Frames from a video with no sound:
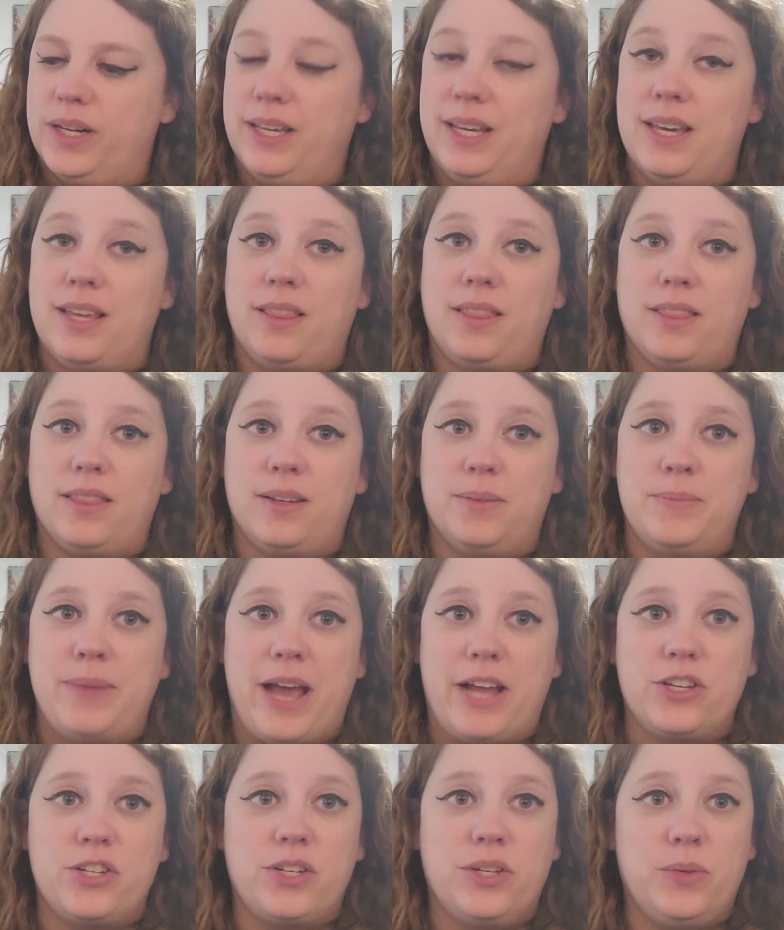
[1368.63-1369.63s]
want to get the
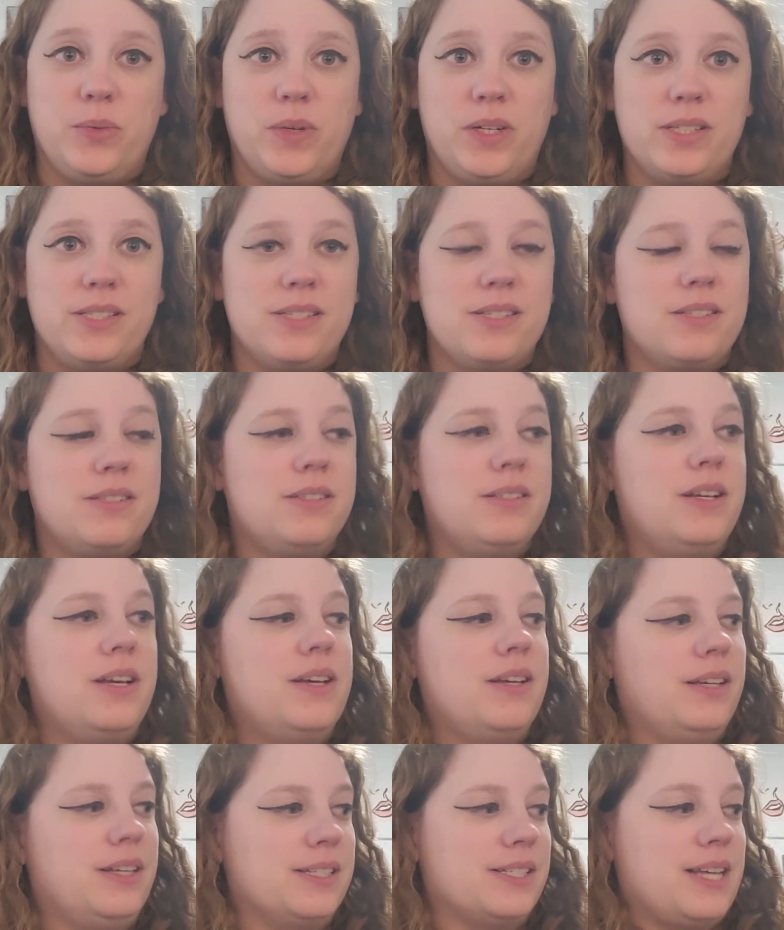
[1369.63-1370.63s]
matching ones
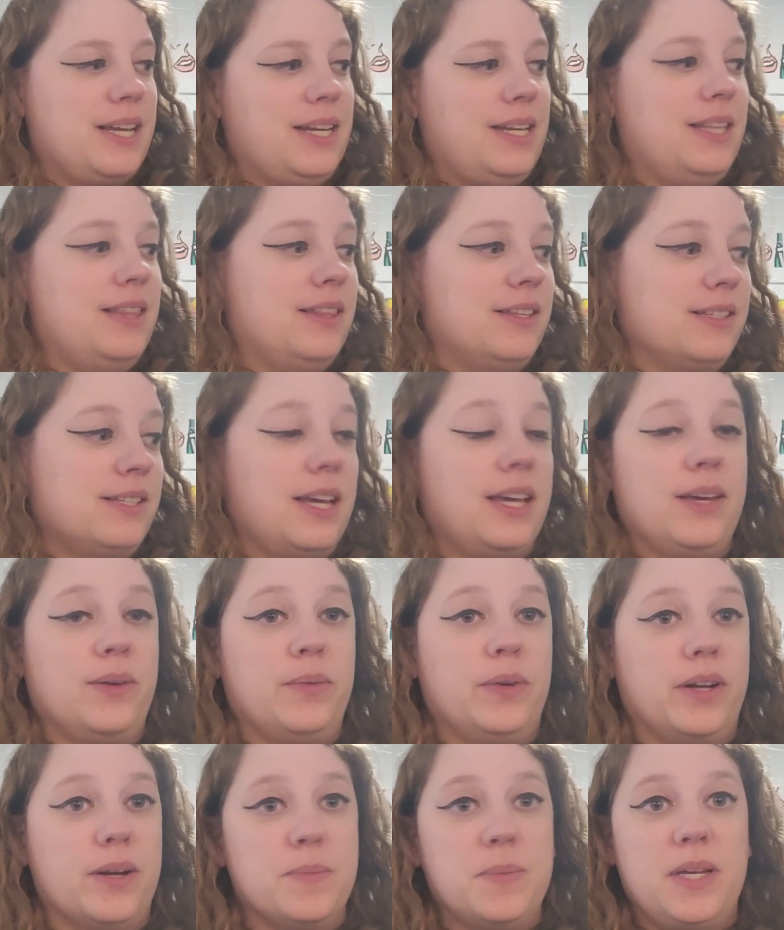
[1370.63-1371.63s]
because I need the
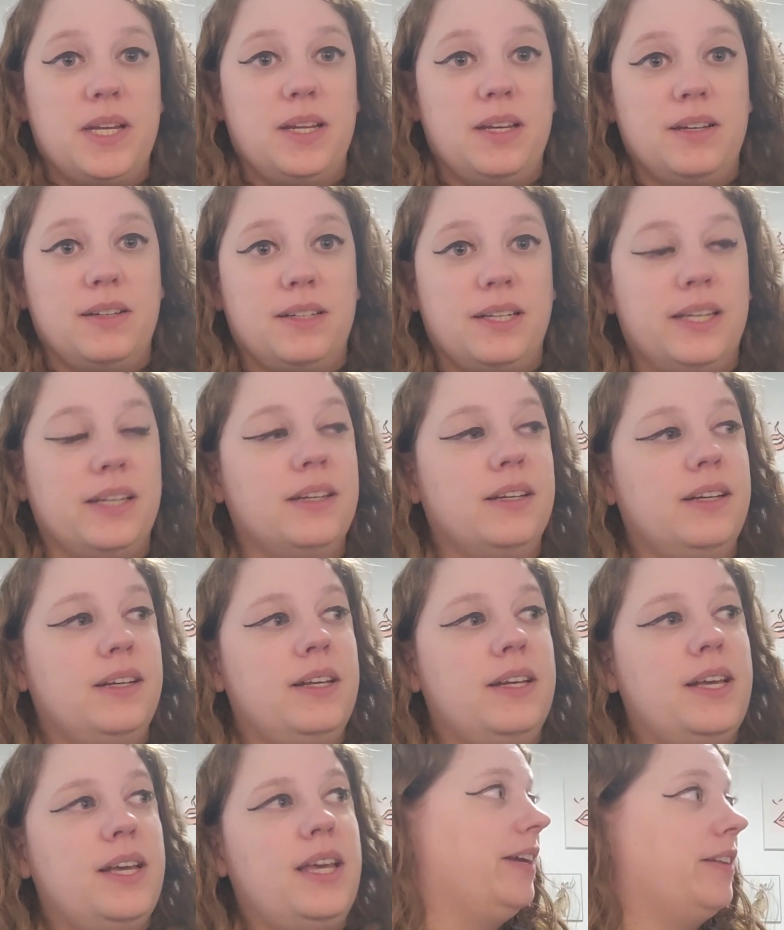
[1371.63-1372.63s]
second one immediately.
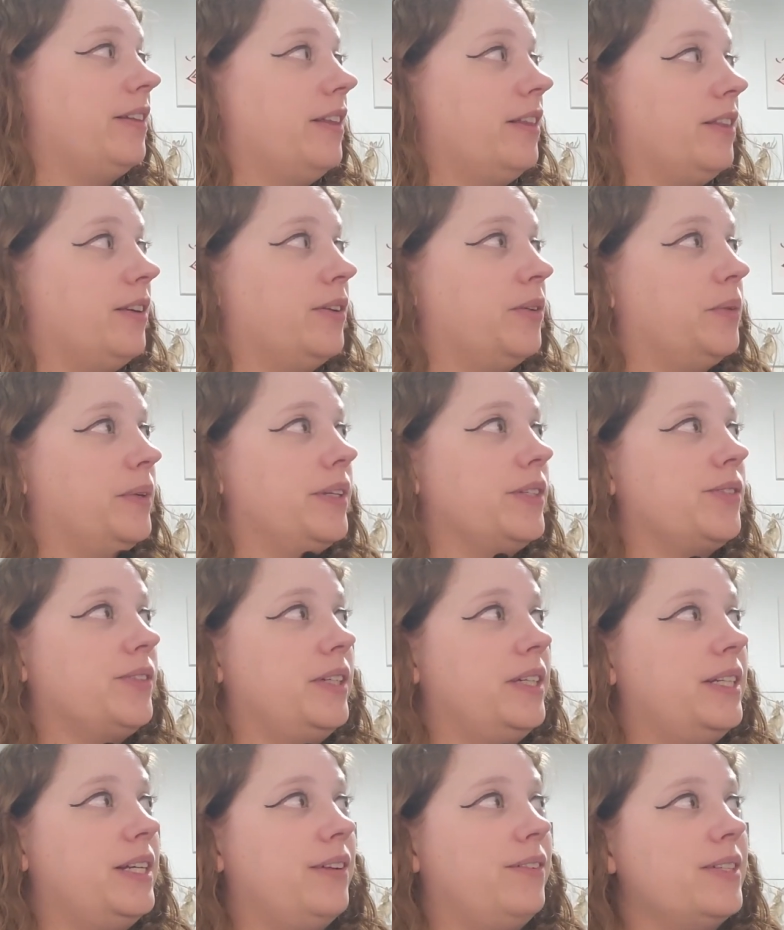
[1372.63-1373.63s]
I hear the third one is
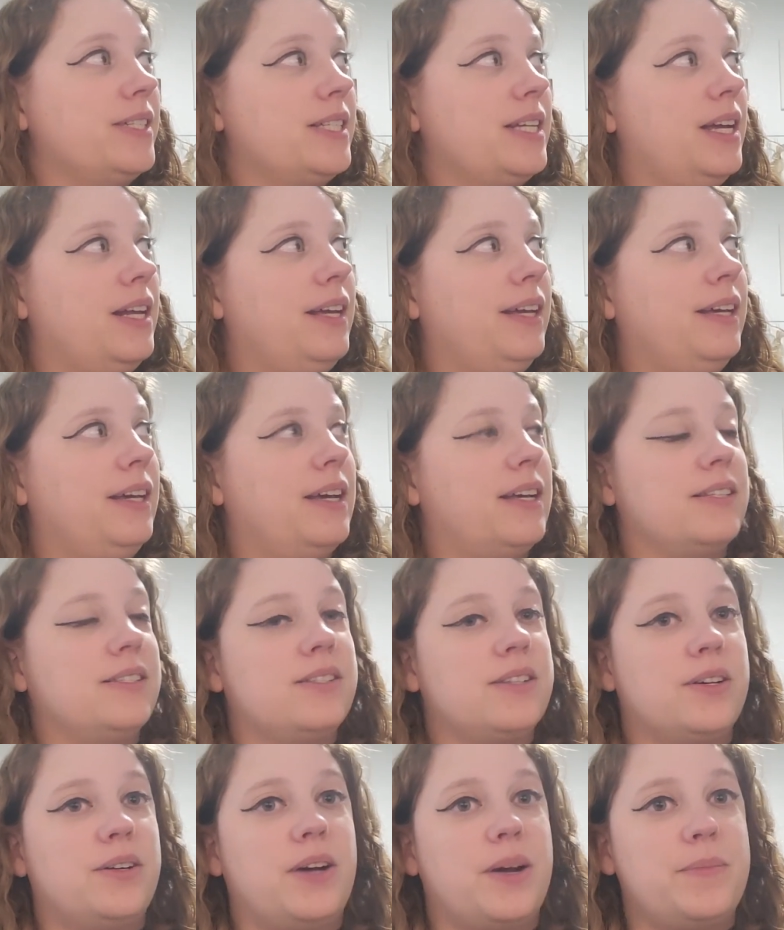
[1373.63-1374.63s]
really devastating,
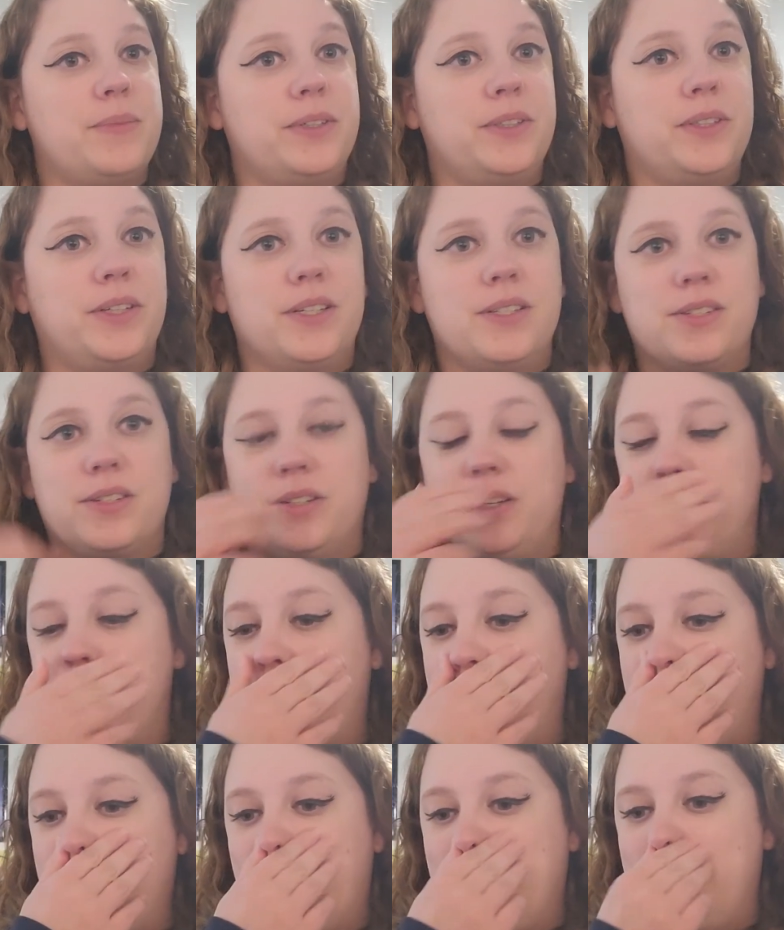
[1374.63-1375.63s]
and so I'm a little concerned
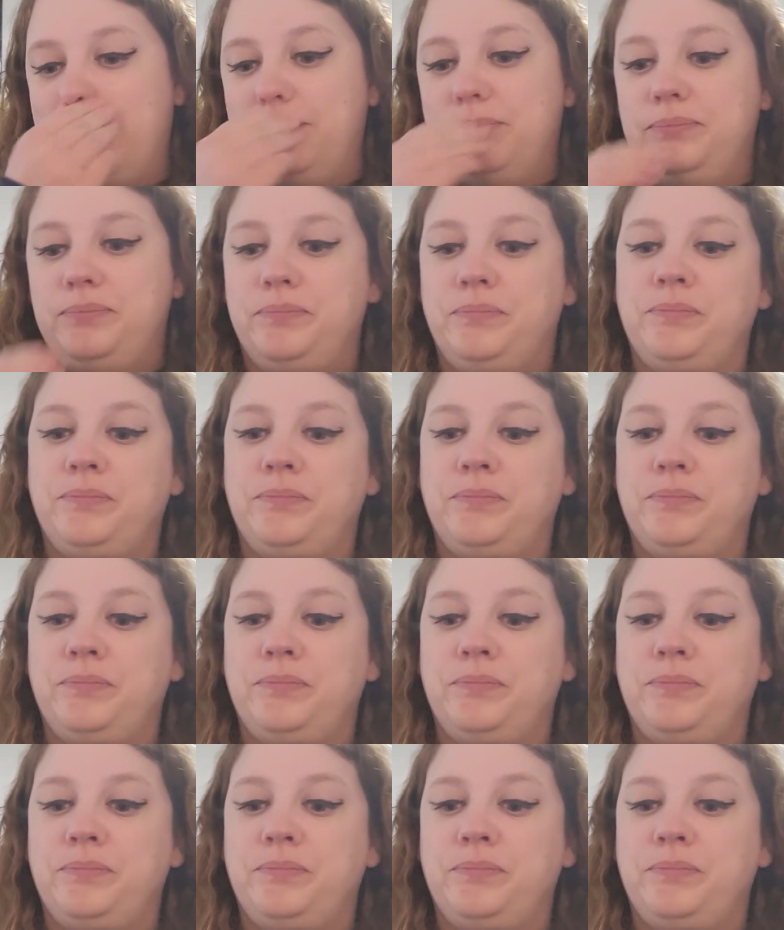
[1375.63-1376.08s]
about that.